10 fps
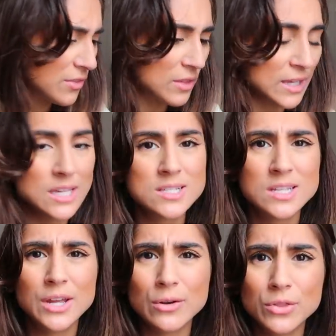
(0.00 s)
of the leggings
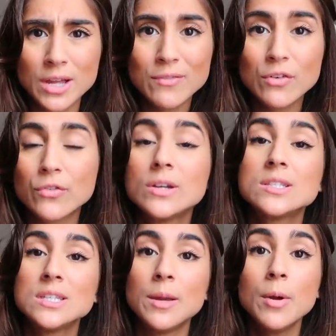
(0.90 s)
in here, I don't think I have a
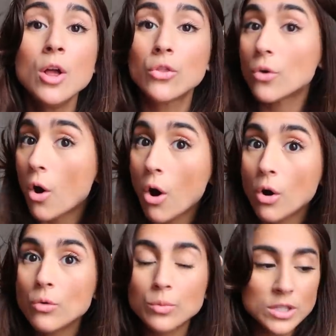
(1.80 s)
front seam. They're
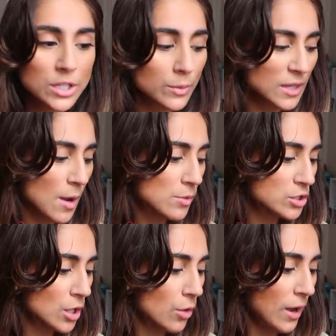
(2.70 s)
all really good with camel
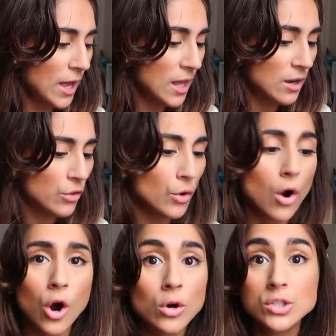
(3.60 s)
toe toe and they're
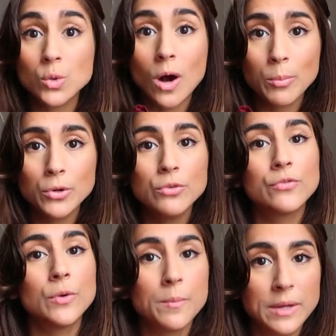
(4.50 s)
all squat proof
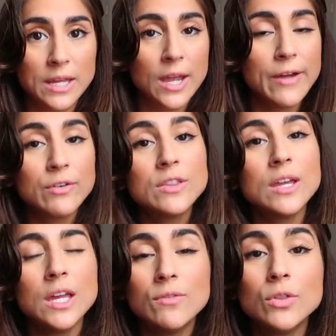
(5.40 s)
for me.
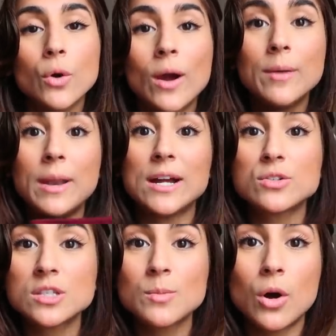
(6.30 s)
Everything, even though I am
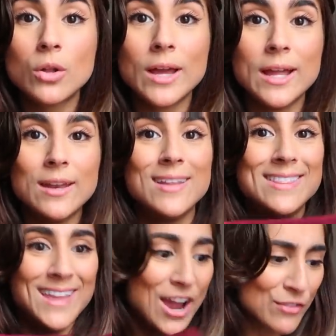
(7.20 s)
extra small and
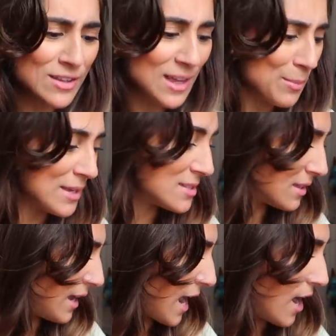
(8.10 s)
everything
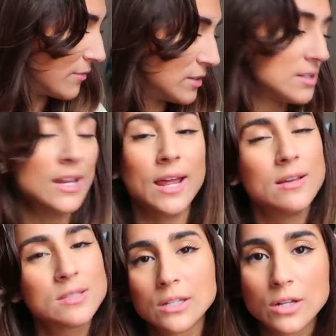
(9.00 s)
basically I have today
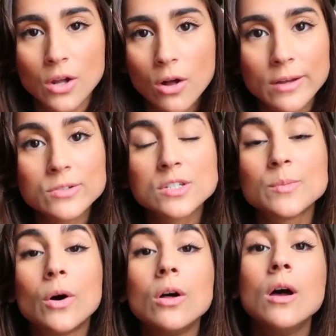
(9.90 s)
is literally all extra
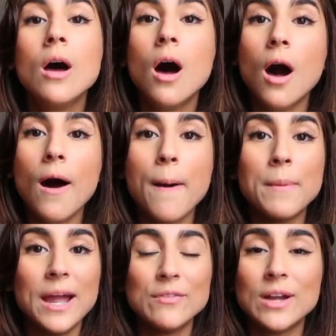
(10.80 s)
small. Um,
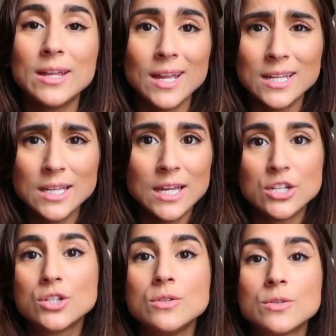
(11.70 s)
I haven't had any
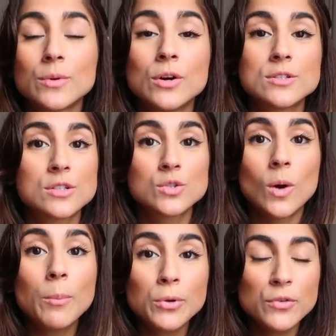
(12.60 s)
issues in regards to squat